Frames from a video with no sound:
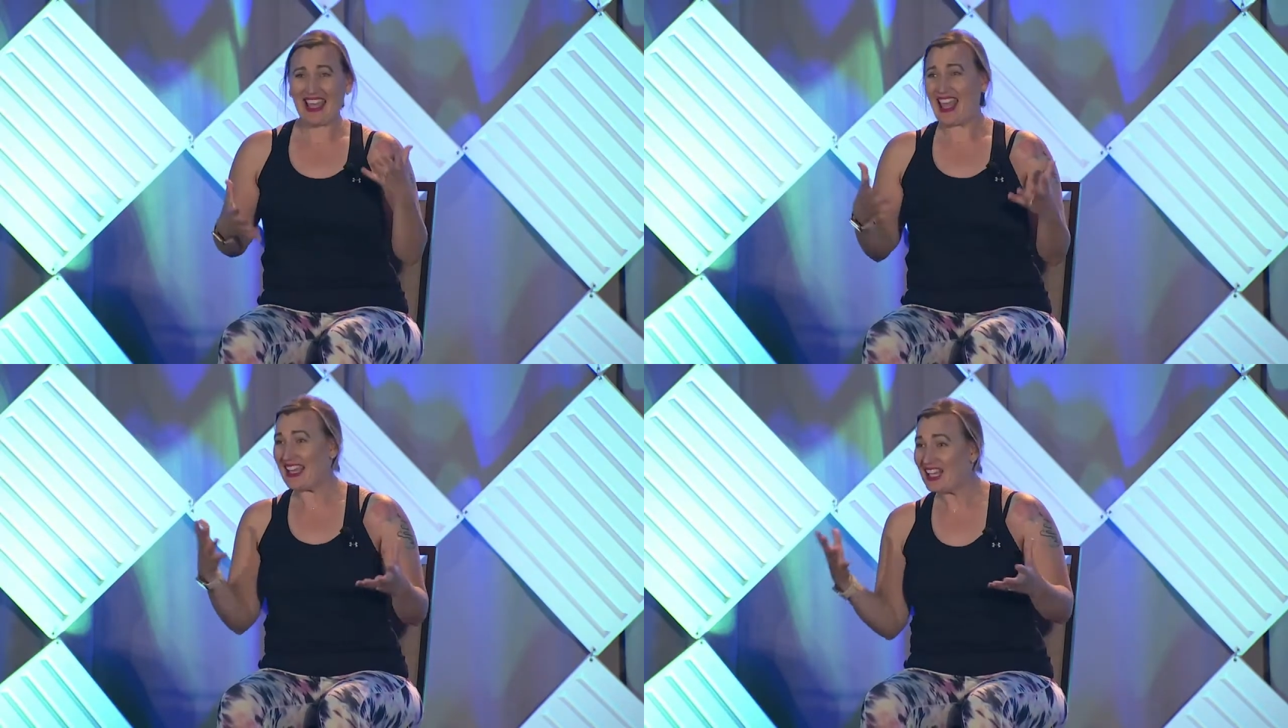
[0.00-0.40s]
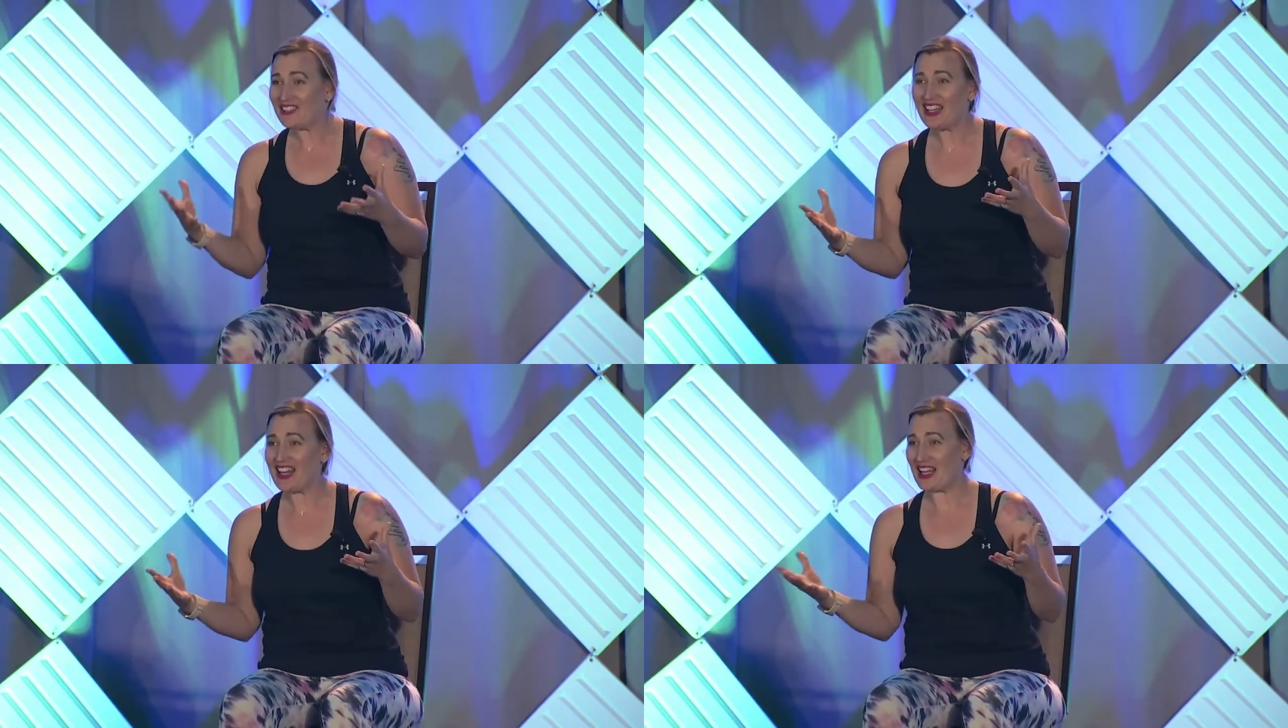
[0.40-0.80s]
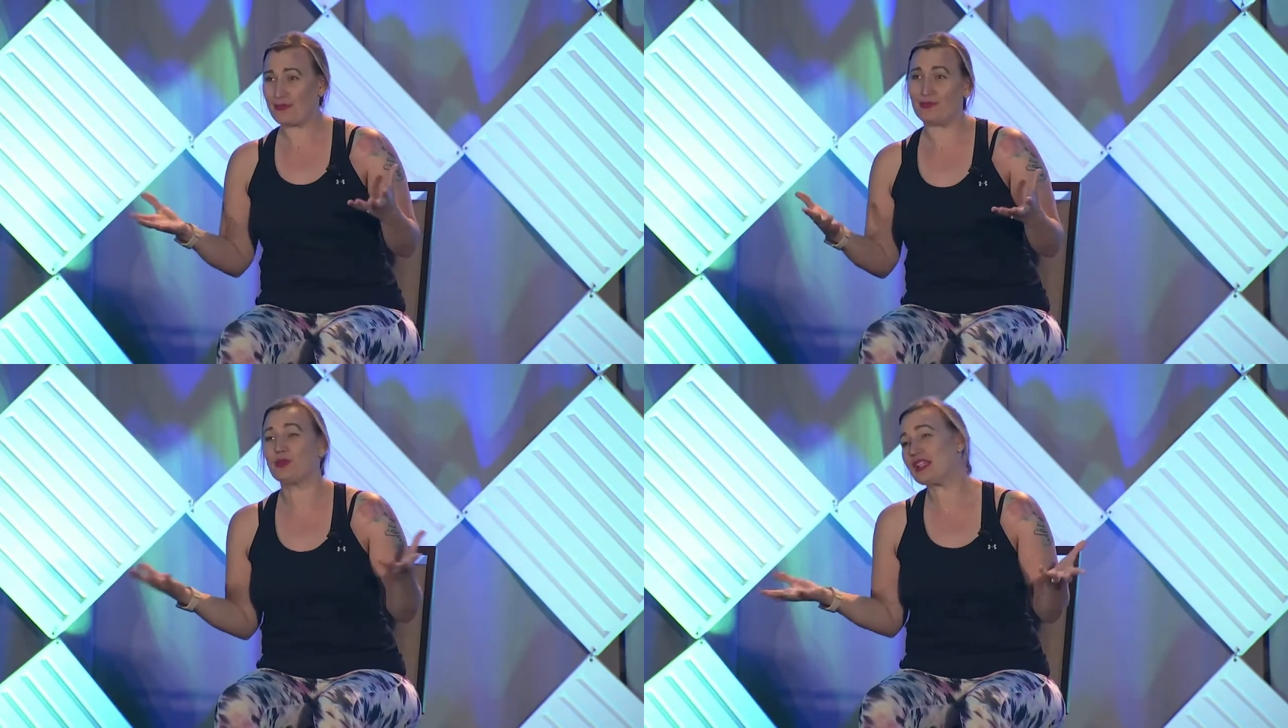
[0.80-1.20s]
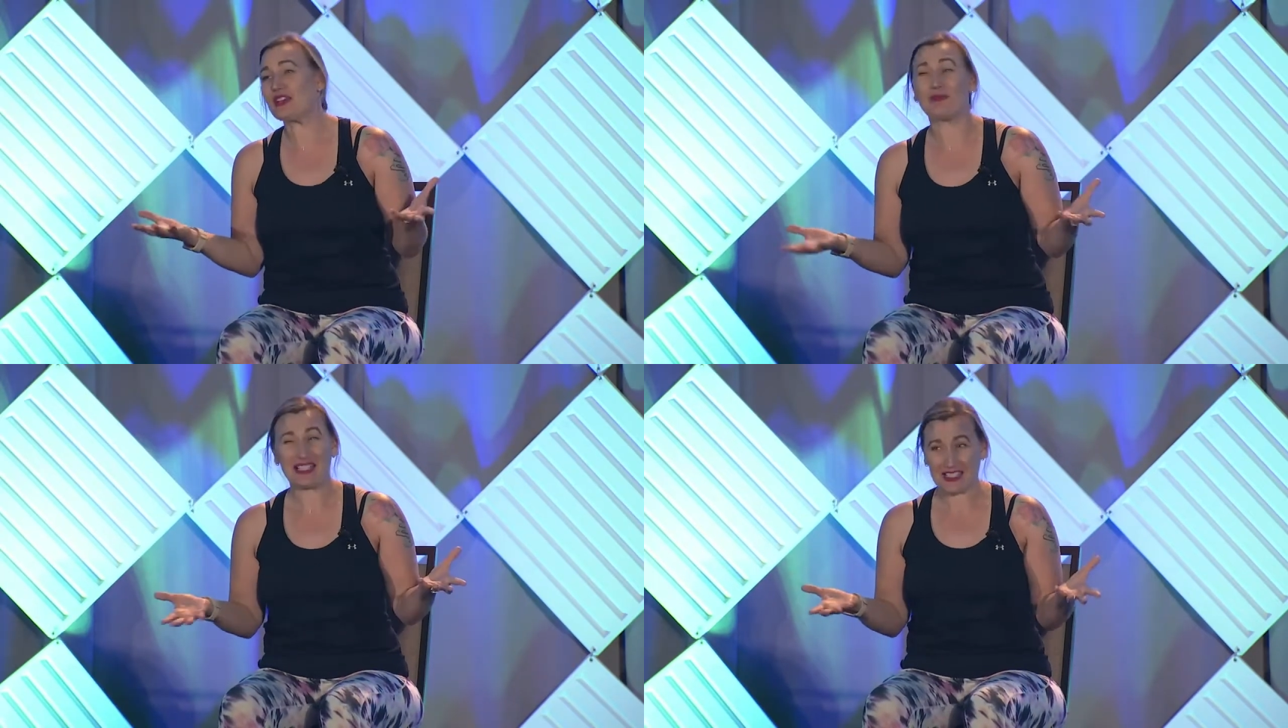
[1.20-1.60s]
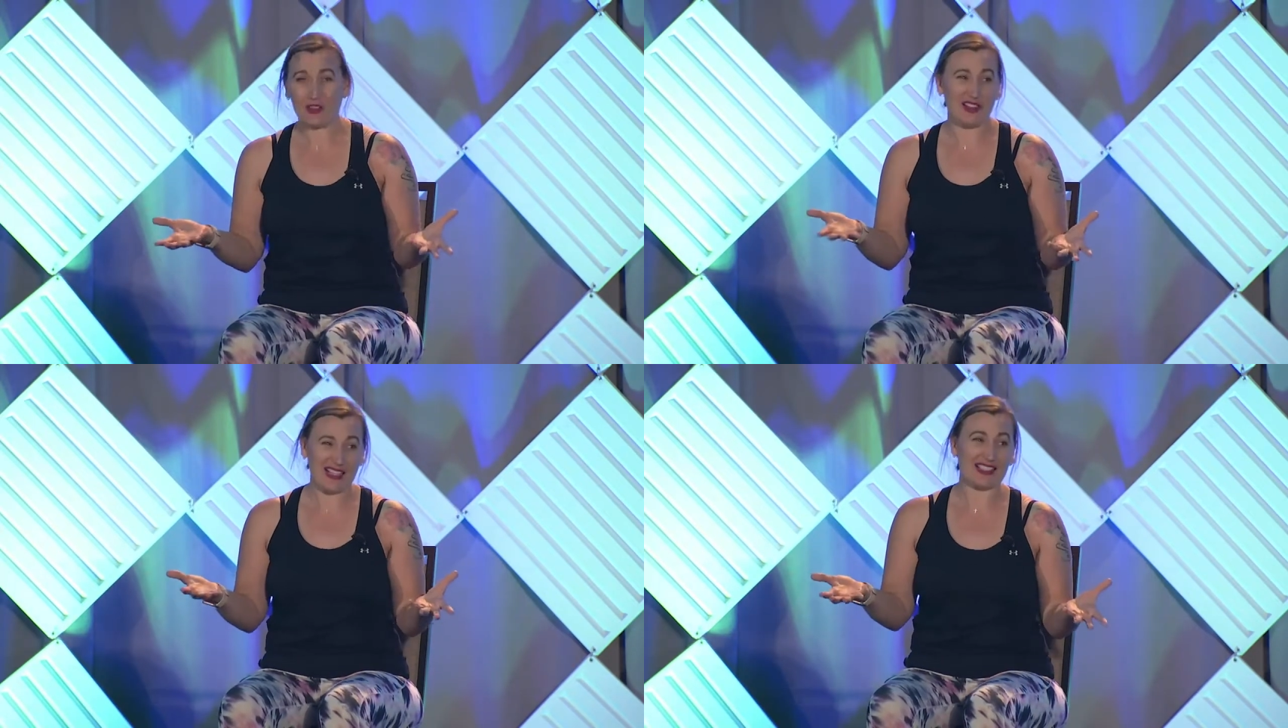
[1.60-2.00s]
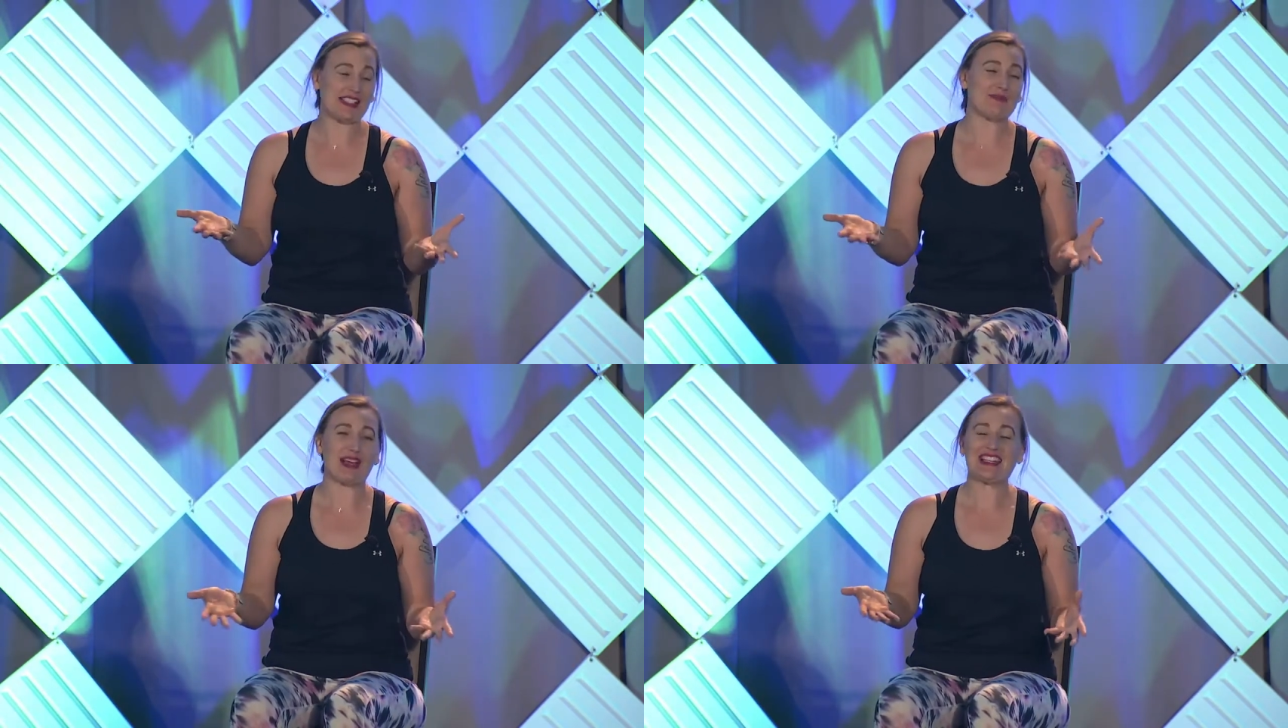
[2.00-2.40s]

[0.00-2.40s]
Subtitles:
the hang of it. I would give myself like a C-.